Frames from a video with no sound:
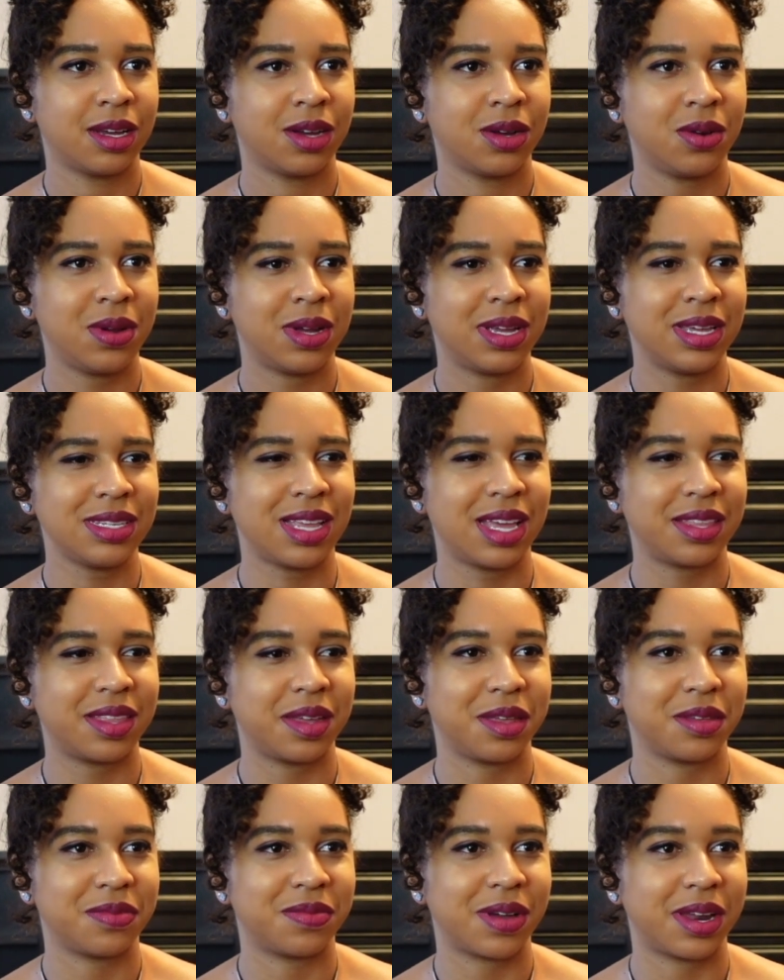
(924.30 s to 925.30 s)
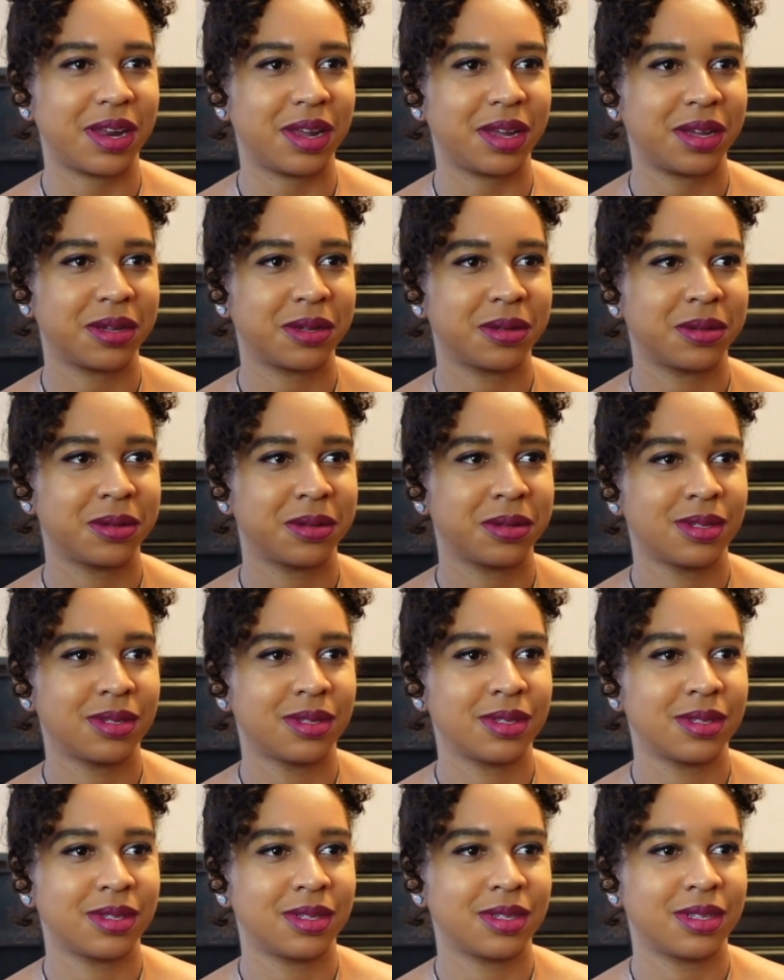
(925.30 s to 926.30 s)
Who is that that he's fighting?
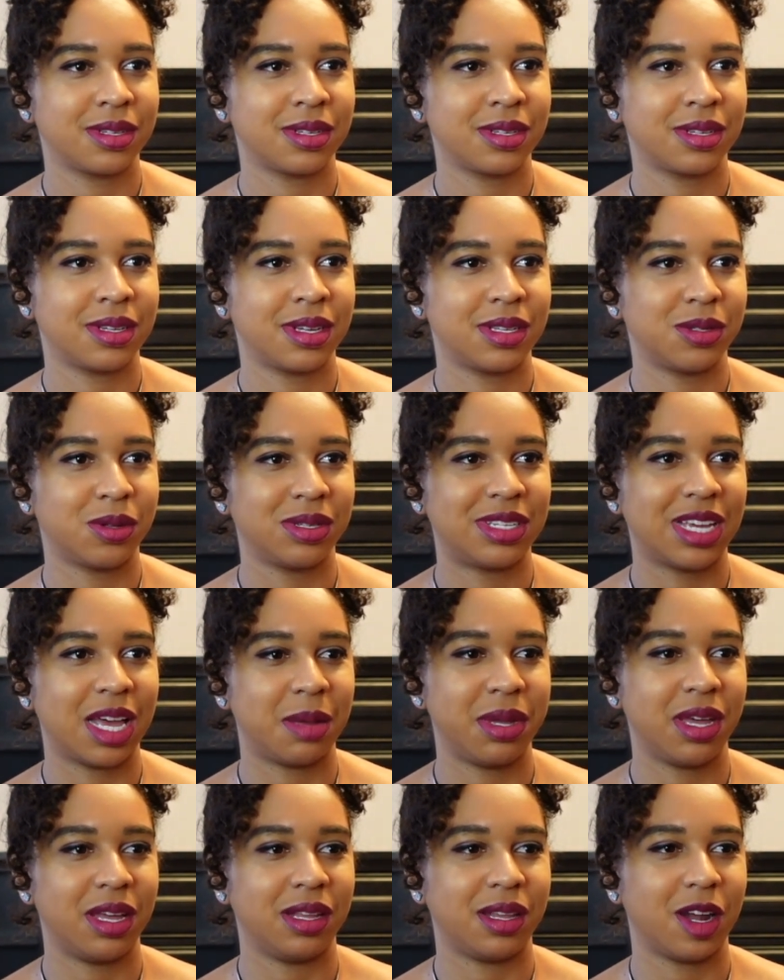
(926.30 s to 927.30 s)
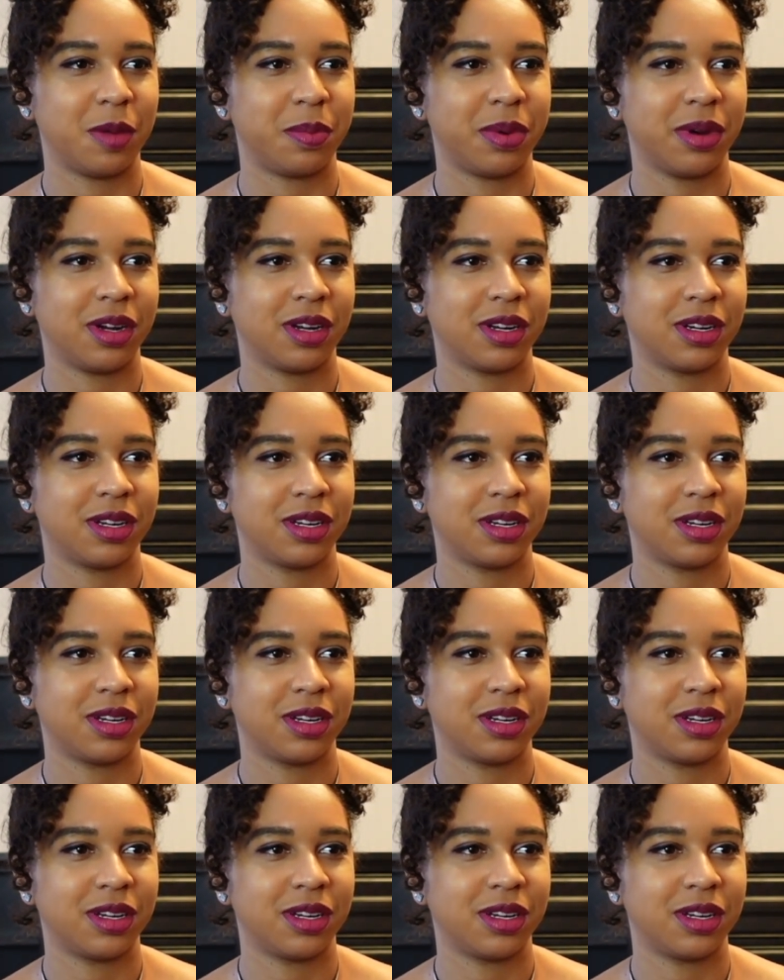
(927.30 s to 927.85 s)
Don't tell me a LARPer.